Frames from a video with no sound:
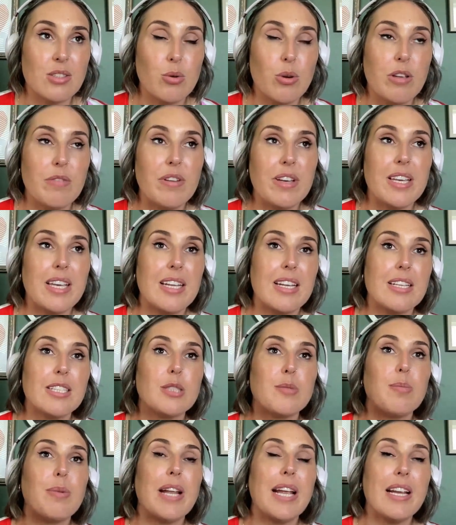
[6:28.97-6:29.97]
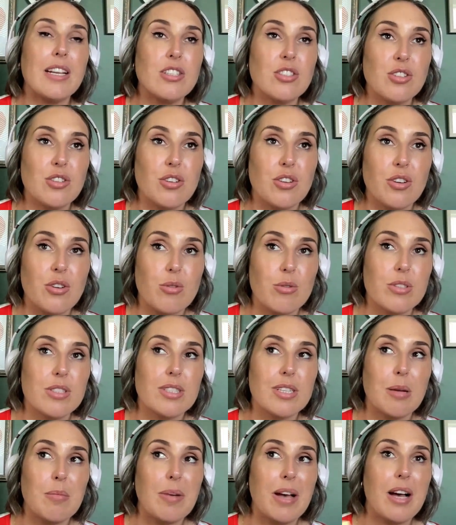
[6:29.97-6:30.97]
Or if I can explain to her or
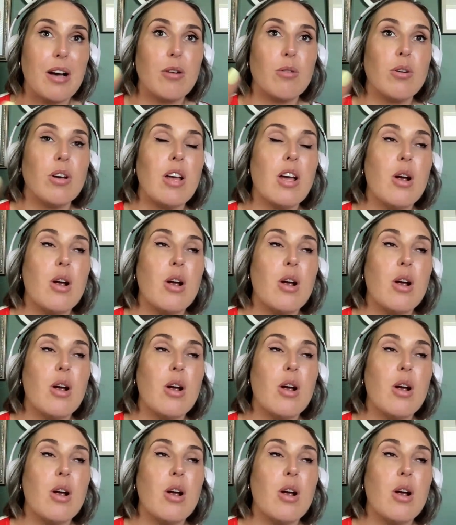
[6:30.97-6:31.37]
somehow